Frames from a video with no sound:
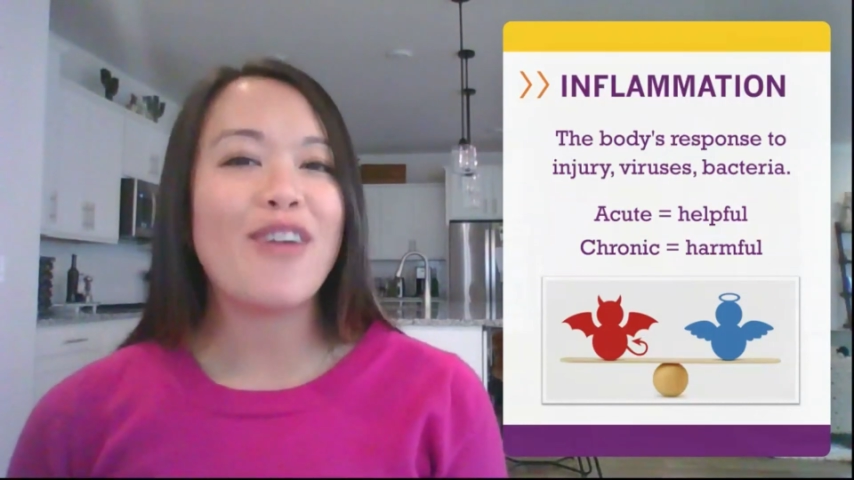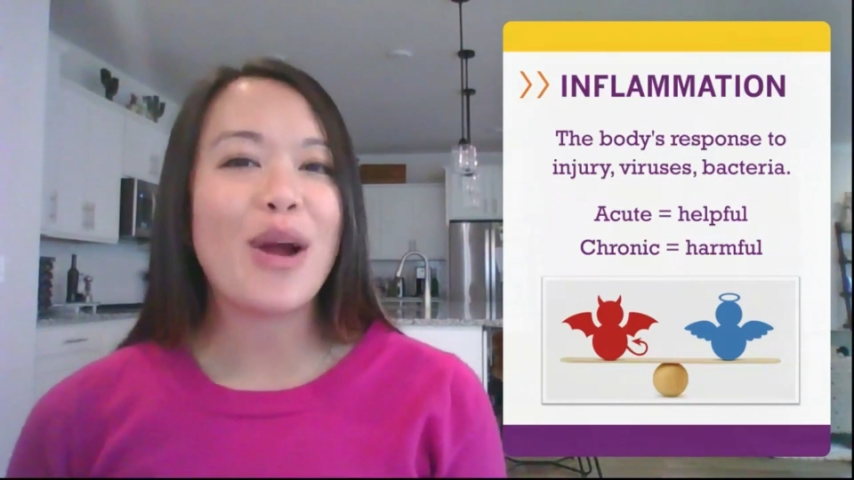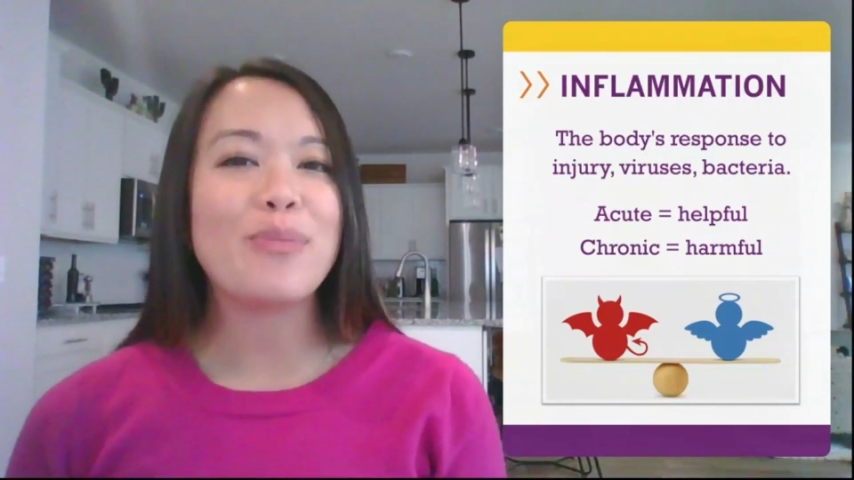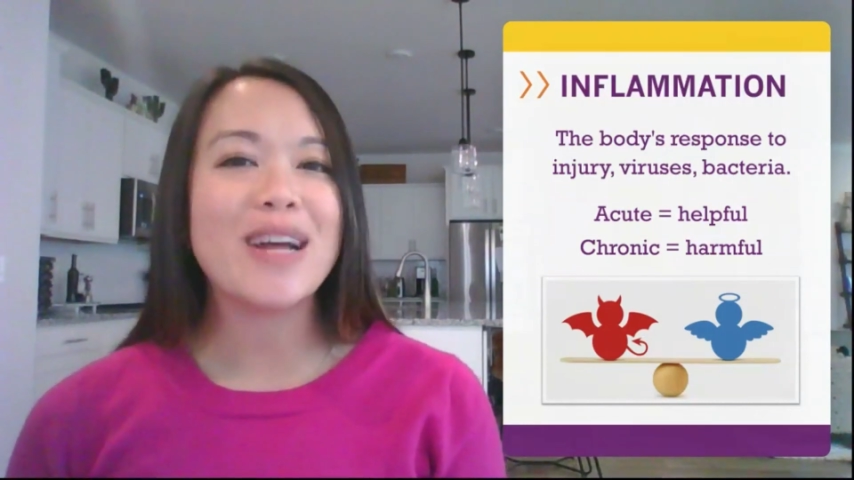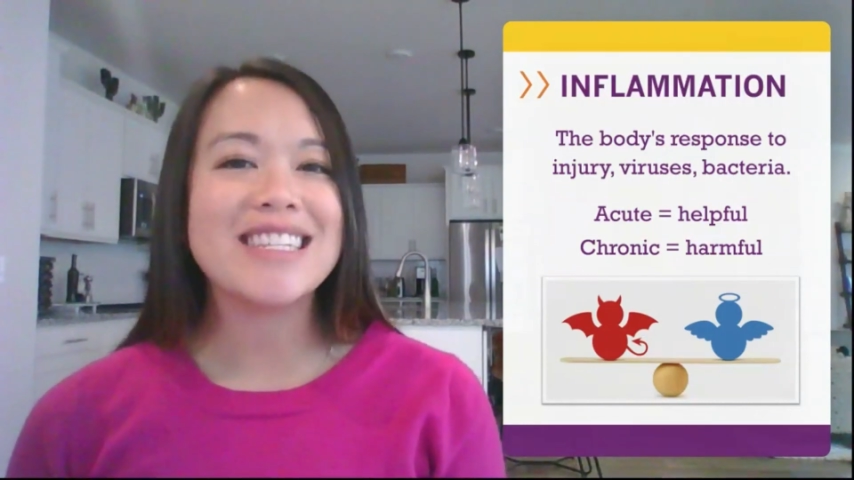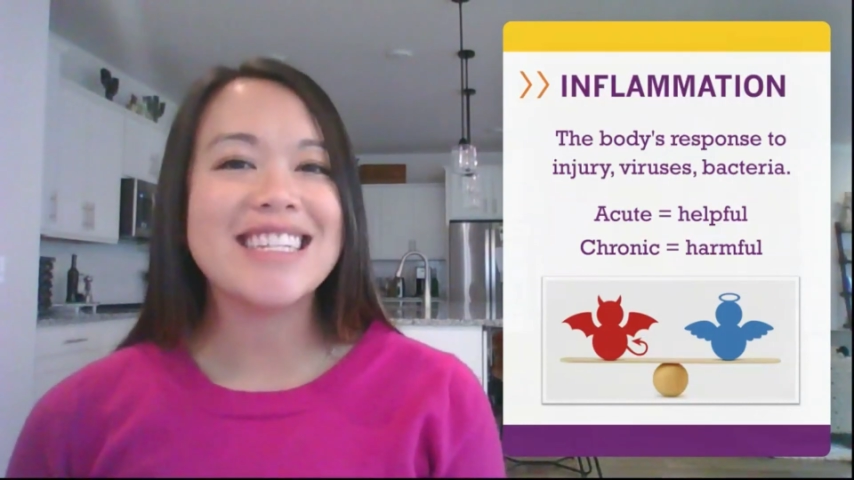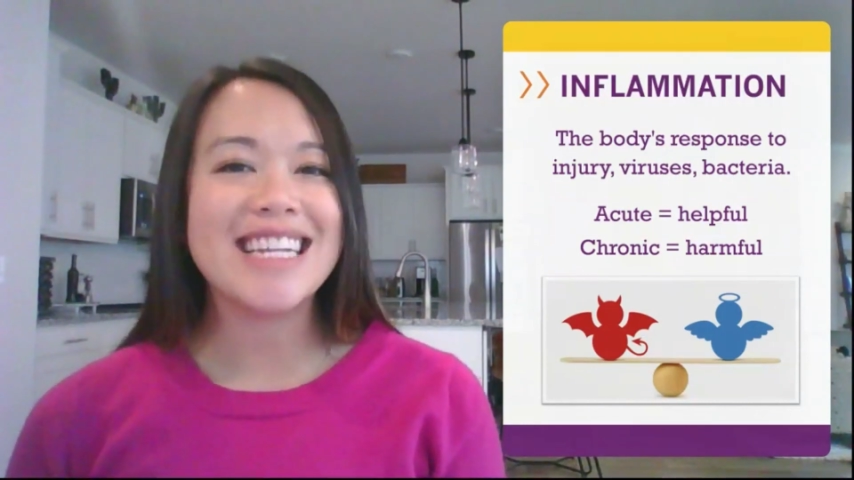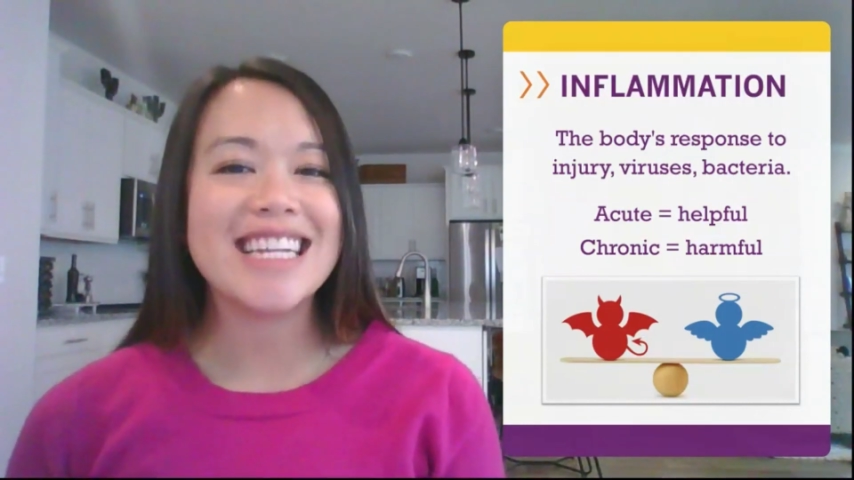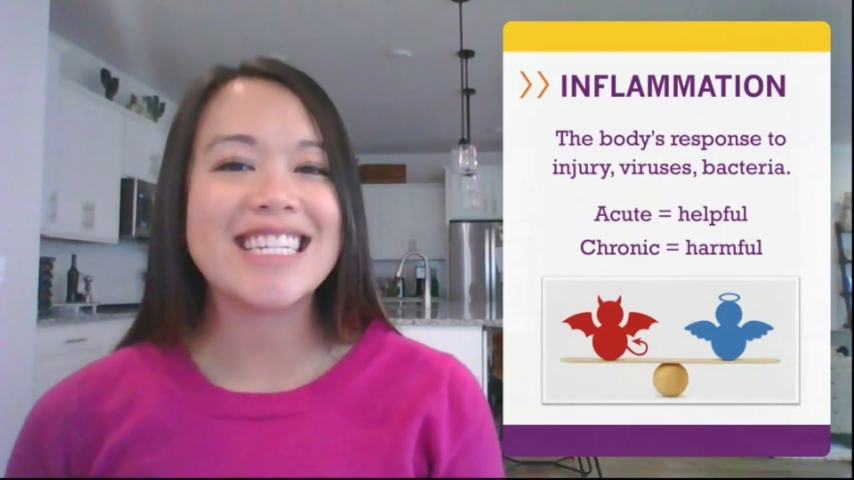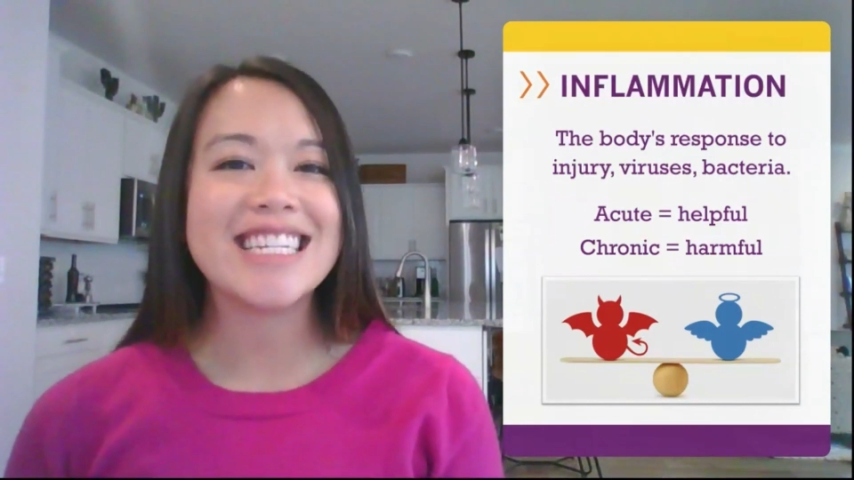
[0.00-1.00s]
of our
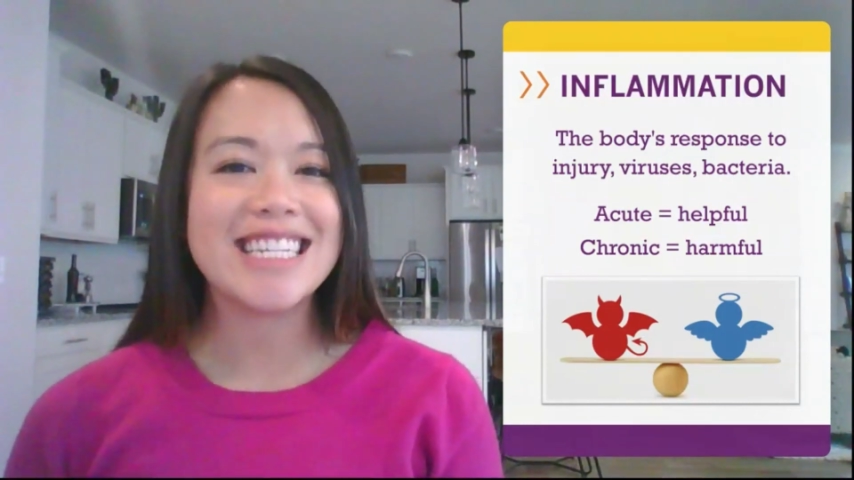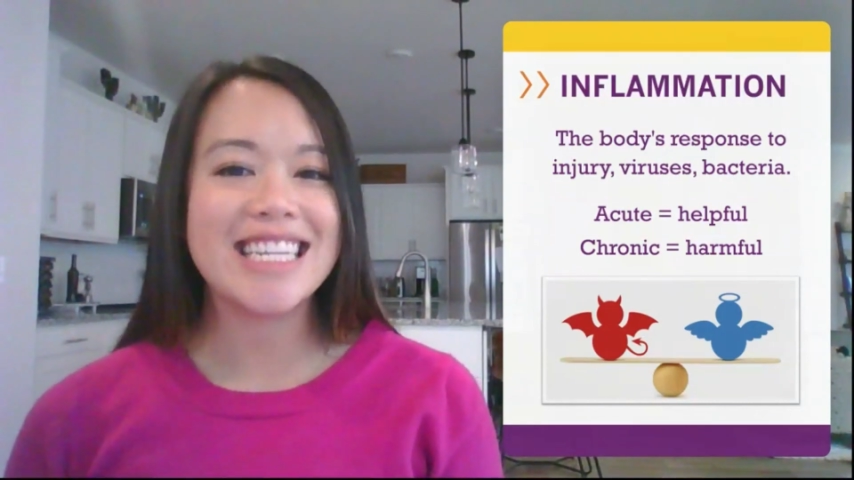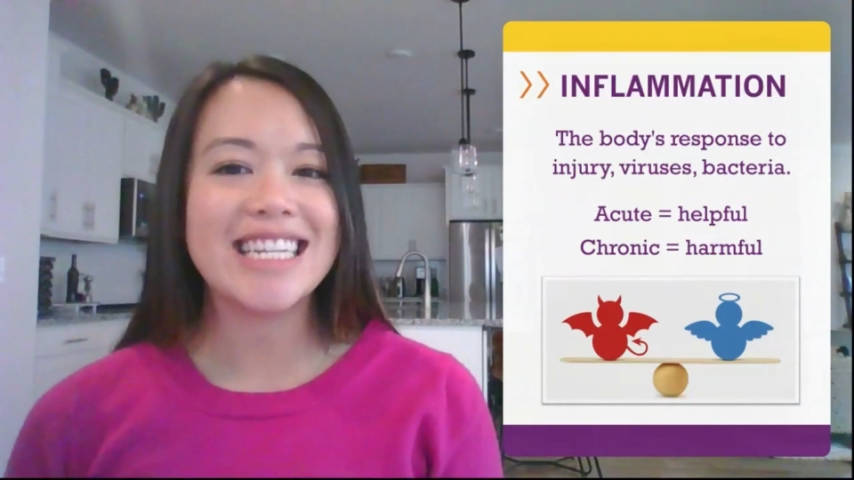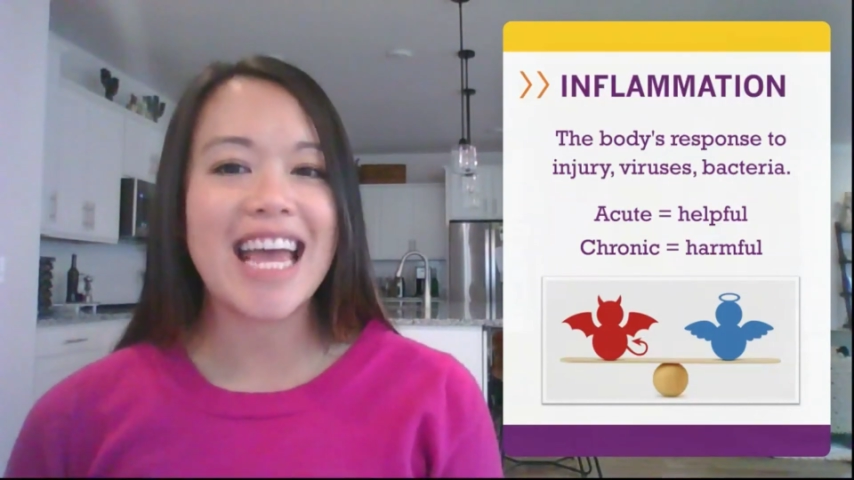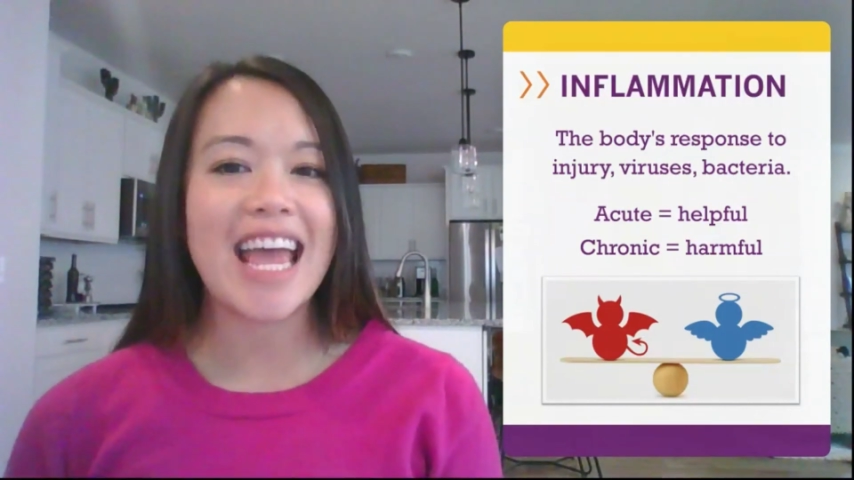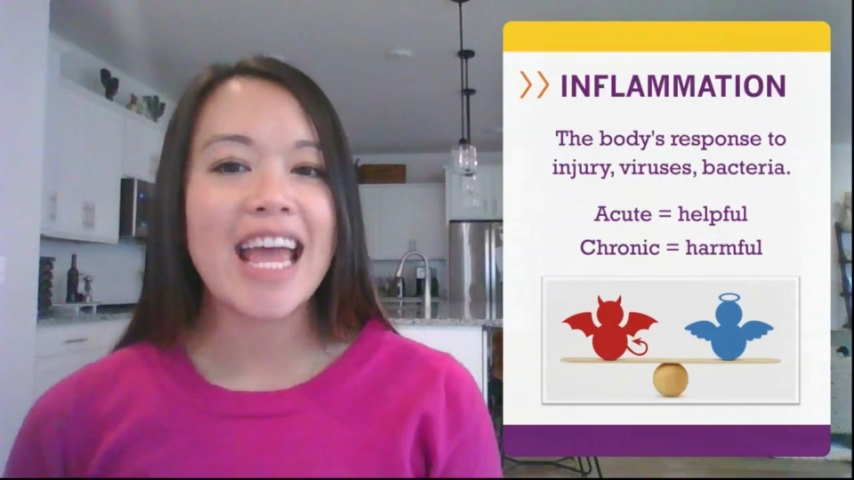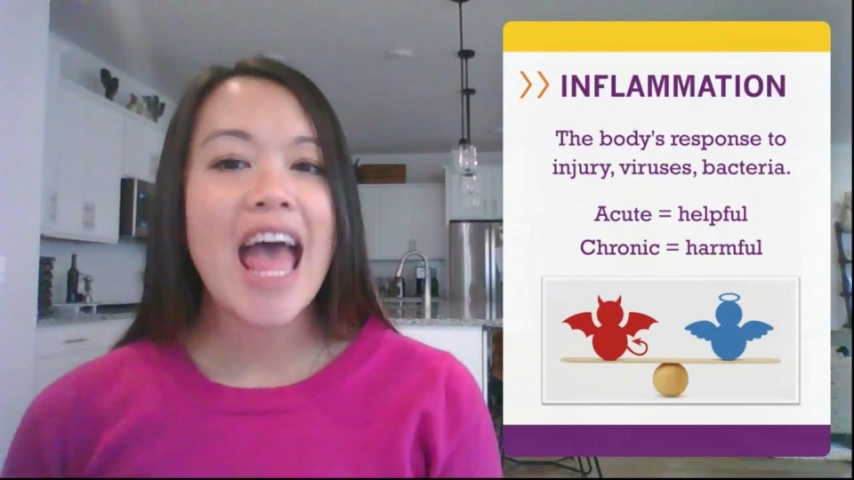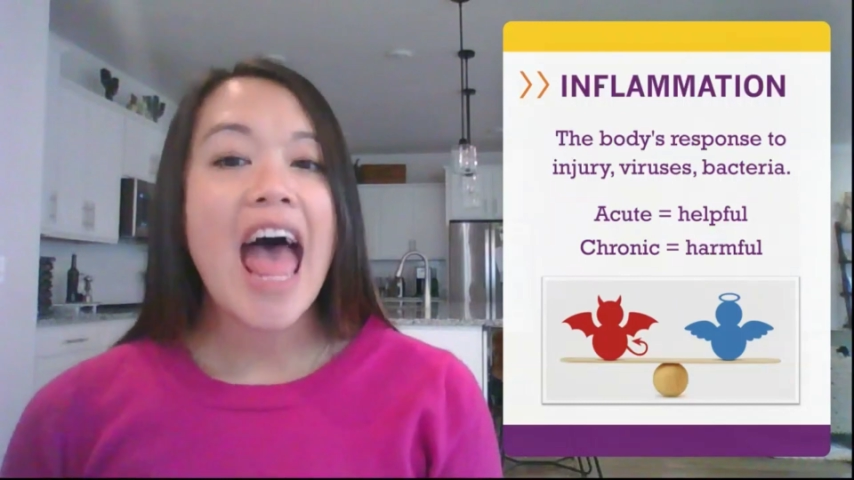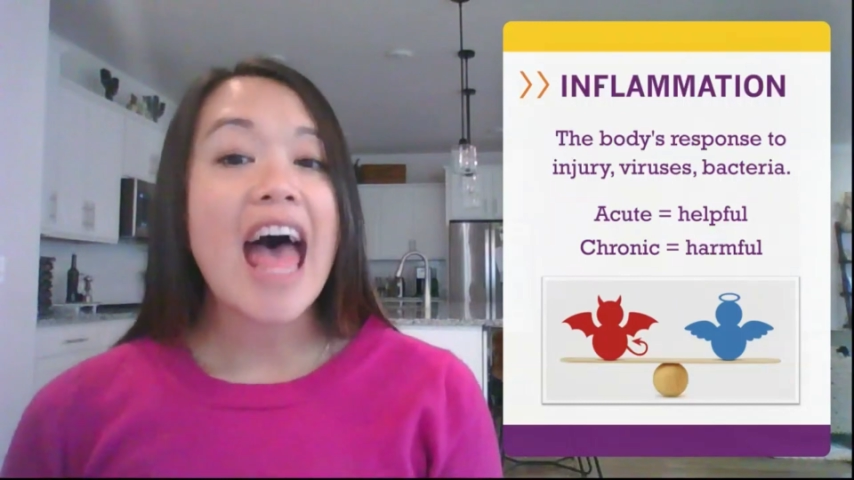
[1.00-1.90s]
presentation today,